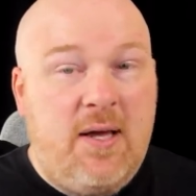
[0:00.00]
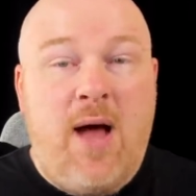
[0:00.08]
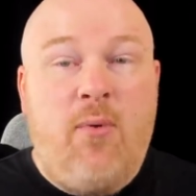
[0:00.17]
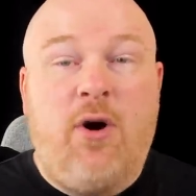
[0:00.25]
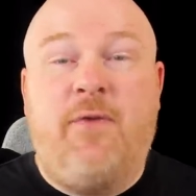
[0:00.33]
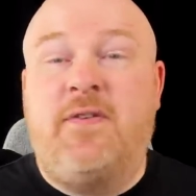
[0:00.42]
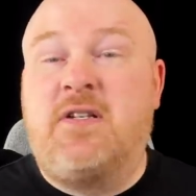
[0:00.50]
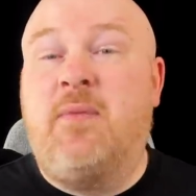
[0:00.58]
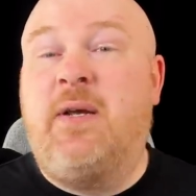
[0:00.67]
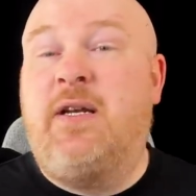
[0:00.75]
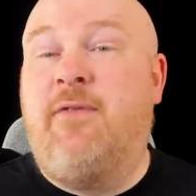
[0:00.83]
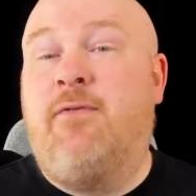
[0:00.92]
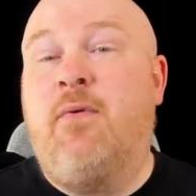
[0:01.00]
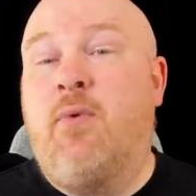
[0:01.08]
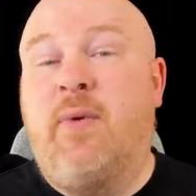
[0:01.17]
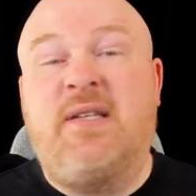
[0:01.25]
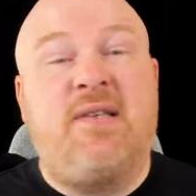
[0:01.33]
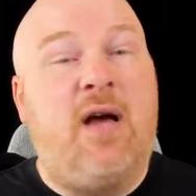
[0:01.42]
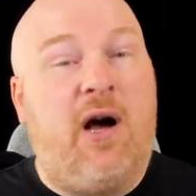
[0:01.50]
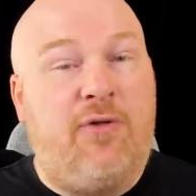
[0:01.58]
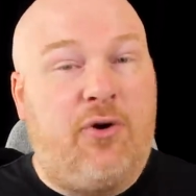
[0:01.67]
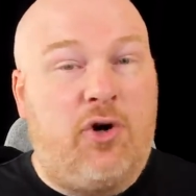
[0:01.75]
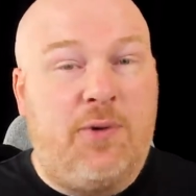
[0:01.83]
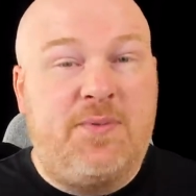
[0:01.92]
Now, I wonder if it's going to be different when we see
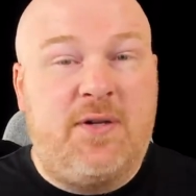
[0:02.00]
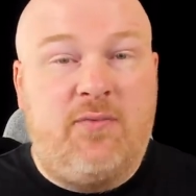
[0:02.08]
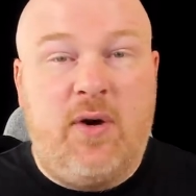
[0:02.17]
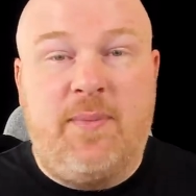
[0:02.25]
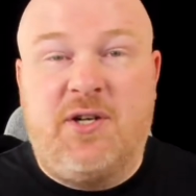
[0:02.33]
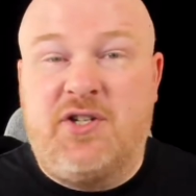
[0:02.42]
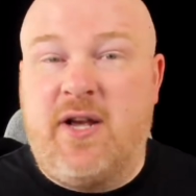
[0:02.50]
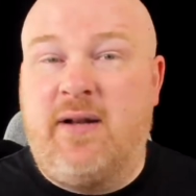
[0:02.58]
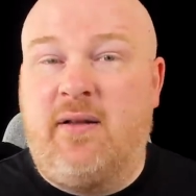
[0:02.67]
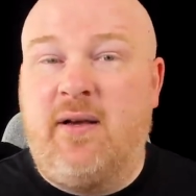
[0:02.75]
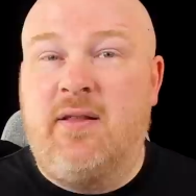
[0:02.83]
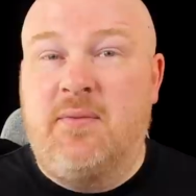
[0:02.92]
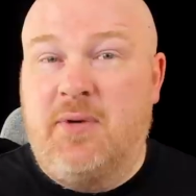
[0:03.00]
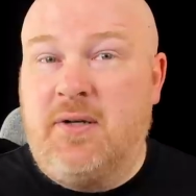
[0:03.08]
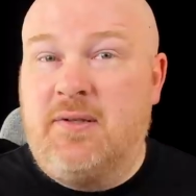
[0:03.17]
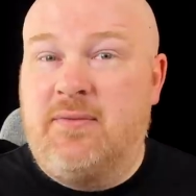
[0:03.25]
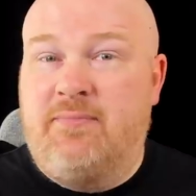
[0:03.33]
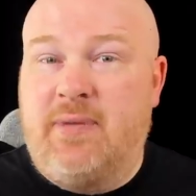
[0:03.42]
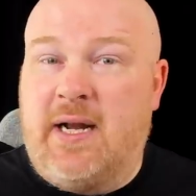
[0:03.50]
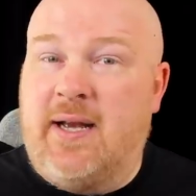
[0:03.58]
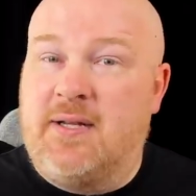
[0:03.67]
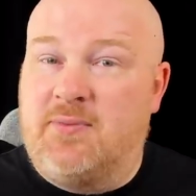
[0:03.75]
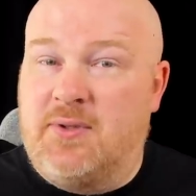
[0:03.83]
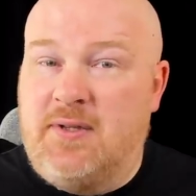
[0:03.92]
other groups of women channeling in the books, but I
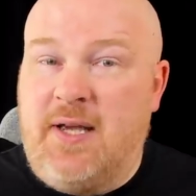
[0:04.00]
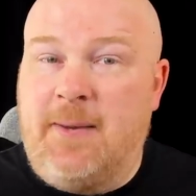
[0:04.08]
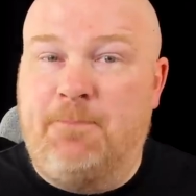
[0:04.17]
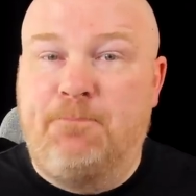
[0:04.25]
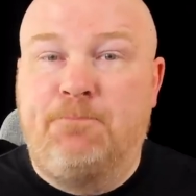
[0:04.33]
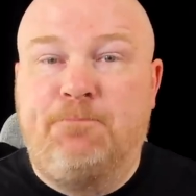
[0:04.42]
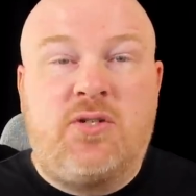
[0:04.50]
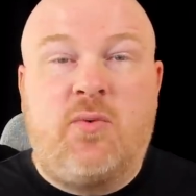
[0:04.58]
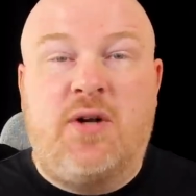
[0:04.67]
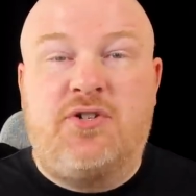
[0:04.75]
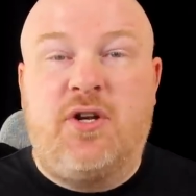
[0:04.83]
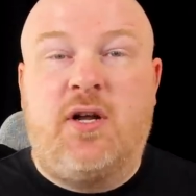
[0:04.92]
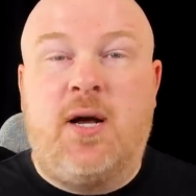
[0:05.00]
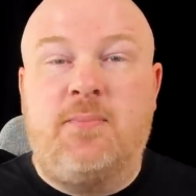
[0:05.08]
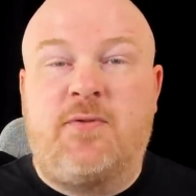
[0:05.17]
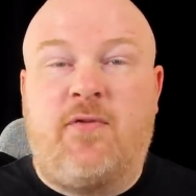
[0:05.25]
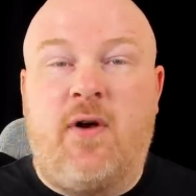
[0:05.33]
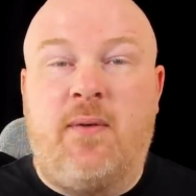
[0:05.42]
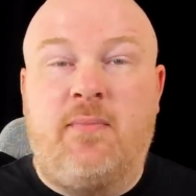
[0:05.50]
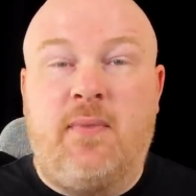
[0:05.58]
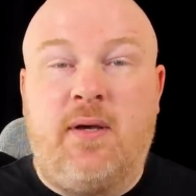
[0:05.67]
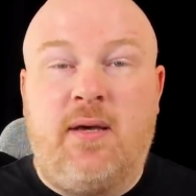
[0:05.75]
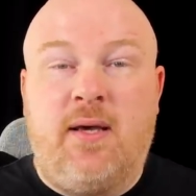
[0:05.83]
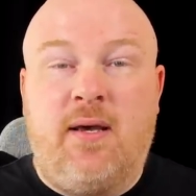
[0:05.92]
guess we'll see. The next question comes
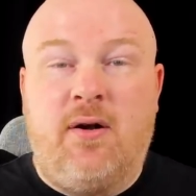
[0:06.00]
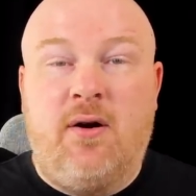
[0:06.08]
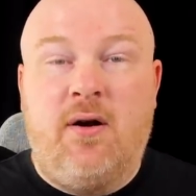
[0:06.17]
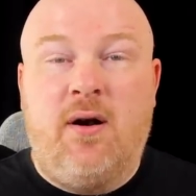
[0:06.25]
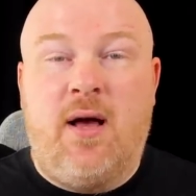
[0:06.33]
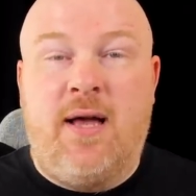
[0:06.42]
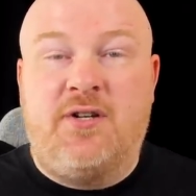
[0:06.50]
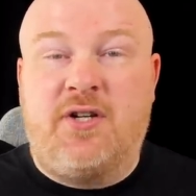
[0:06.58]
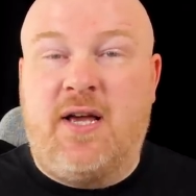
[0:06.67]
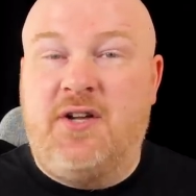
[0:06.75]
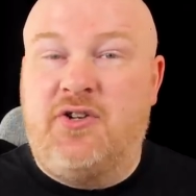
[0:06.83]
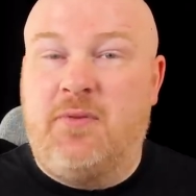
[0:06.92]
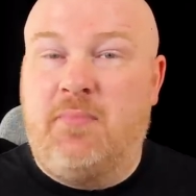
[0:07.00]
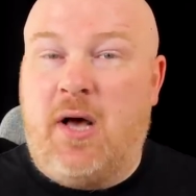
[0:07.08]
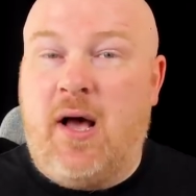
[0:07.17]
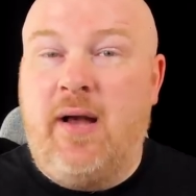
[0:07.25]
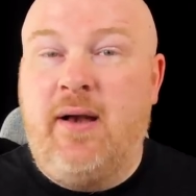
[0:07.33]
from Here Education